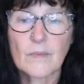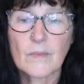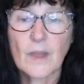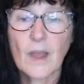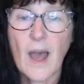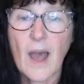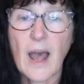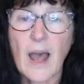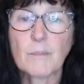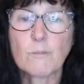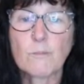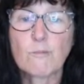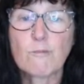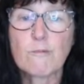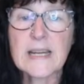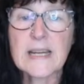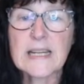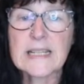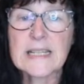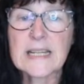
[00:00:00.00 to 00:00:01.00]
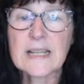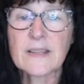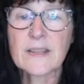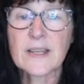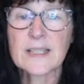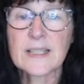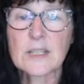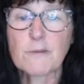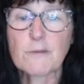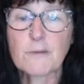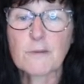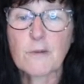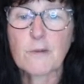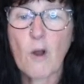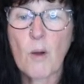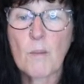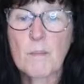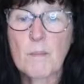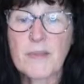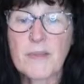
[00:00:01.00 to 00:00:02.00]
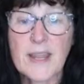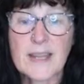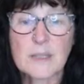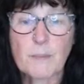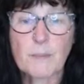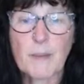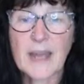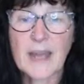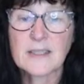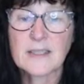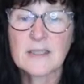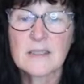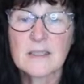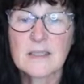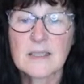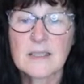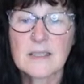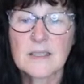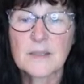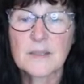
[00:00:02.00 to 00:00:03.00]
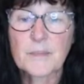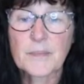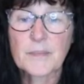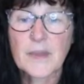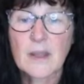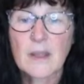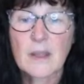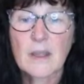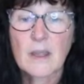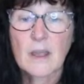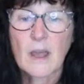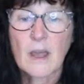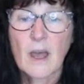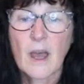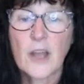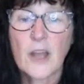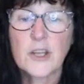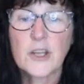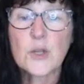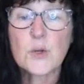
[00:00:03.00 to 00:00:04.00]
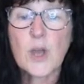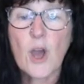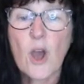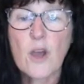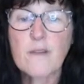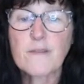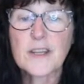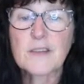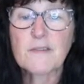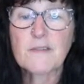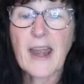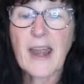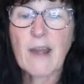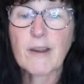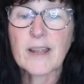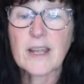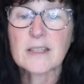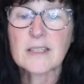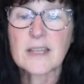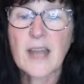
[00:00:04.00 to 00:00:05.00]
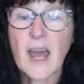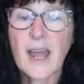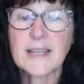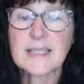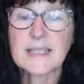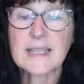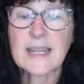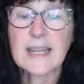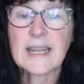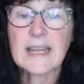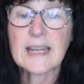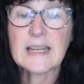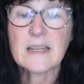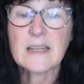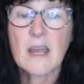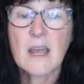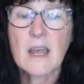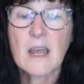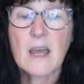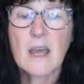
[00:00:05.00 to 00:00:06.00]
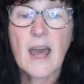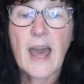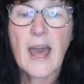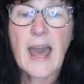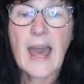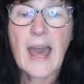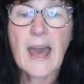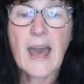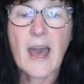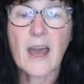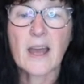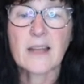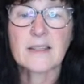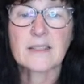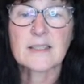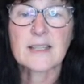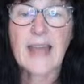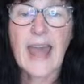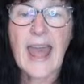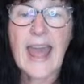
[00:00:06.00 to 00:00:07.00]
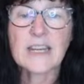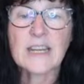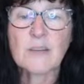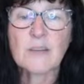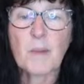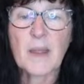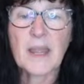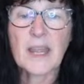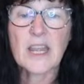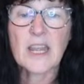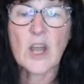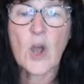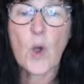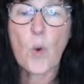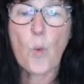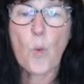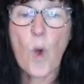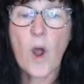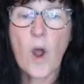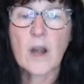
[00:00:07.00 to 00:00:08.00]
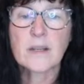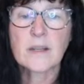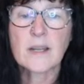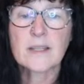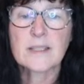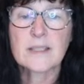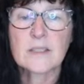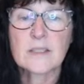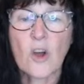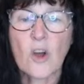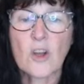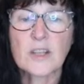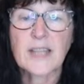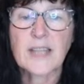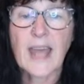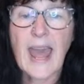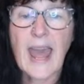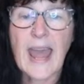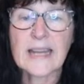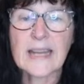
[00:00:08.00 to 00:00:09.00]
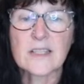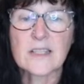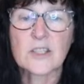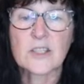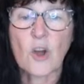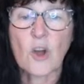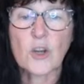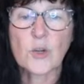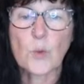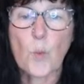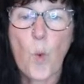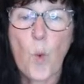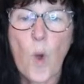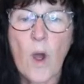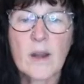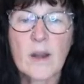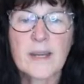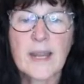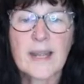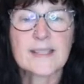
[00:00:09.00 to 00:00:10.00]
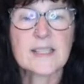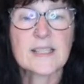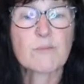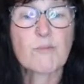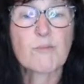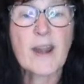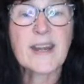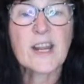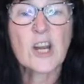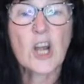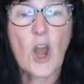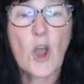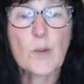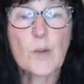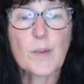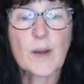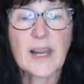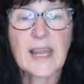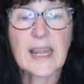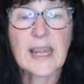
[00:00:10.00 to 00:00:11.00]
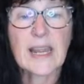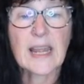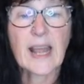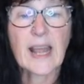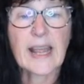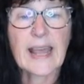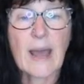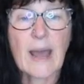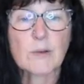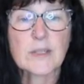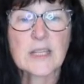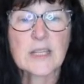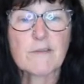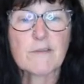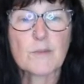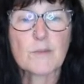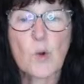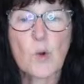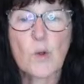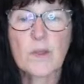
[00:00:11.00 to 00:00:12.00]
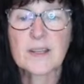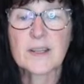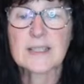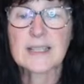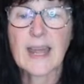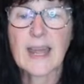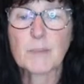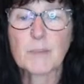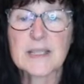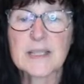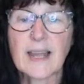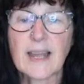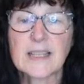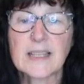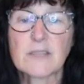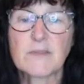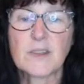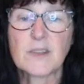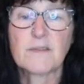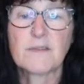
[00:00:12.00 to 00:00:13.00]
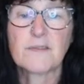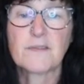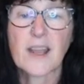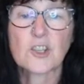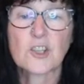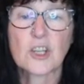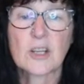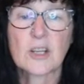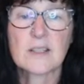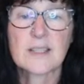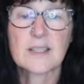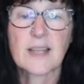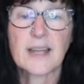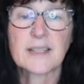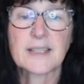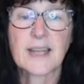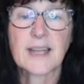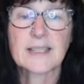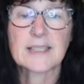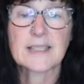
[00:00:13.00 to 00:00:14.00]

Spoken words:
I'm reading this from The Independent. A new COVID variant 19, it's NB1.8.1, is spreading globally, accounting for more than 10% of infections, and has